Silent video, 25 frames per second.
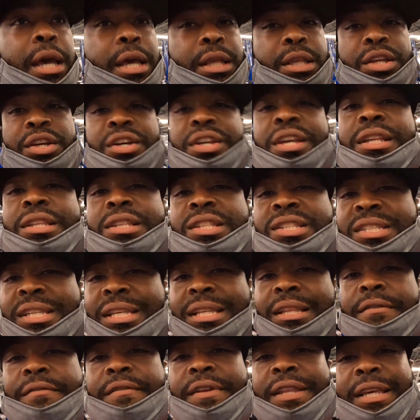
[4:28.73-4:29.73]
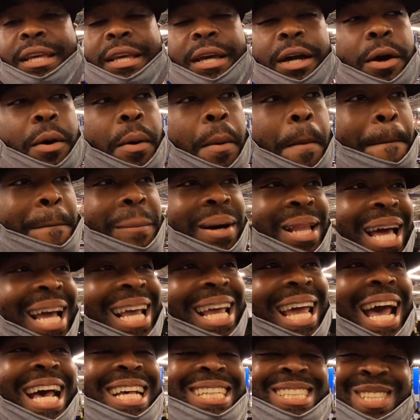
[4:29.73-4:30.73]
and you'll get to see the video. But I
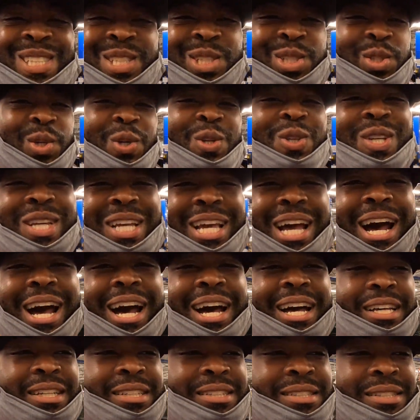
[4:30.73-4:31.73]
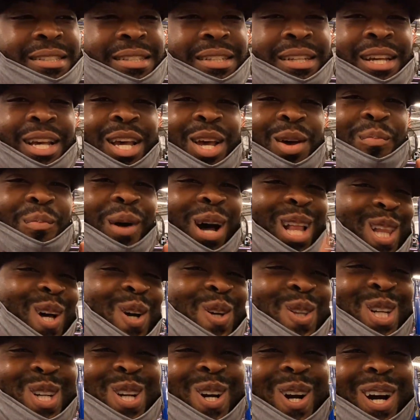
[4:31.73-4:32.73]
got to show you guys my
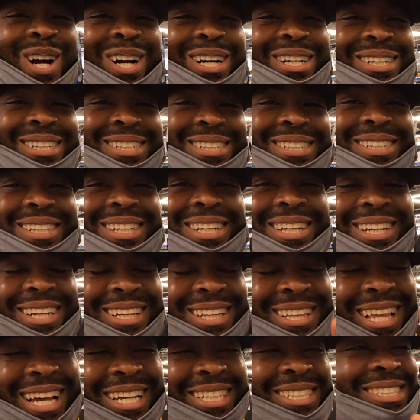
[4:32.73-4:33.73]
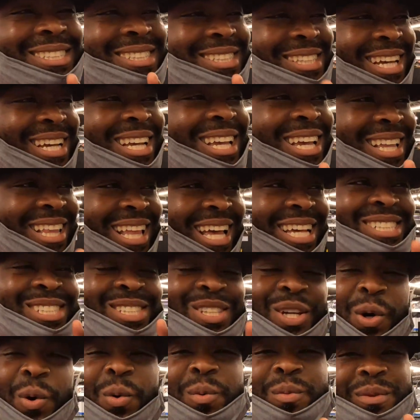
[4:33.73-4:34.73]
loaner car. That's
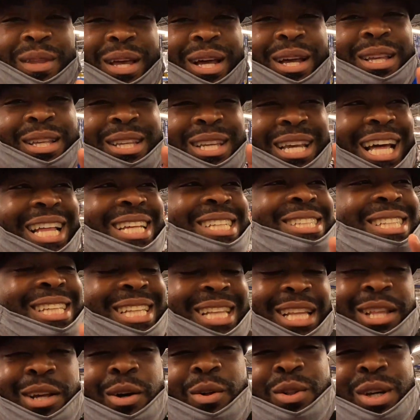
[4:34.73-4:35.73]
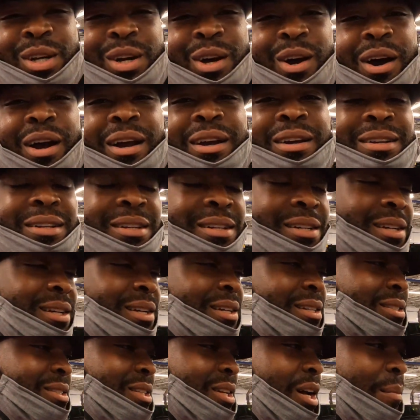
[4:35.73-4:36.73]
dope. You gotta see the loaner car.
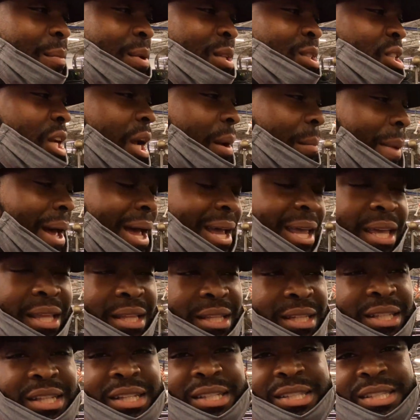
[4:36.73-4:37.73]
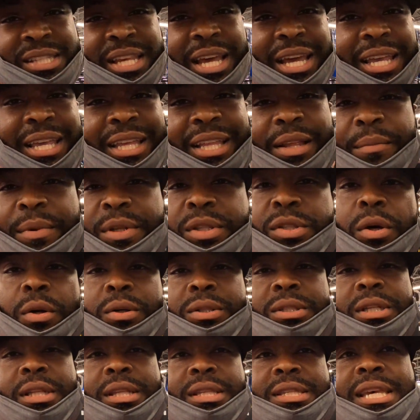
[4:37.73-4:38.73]
So I'm gonna check back in a second. I'm gonna
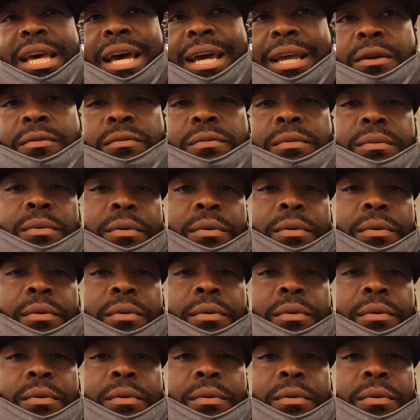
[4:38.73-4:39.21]
talk to the tech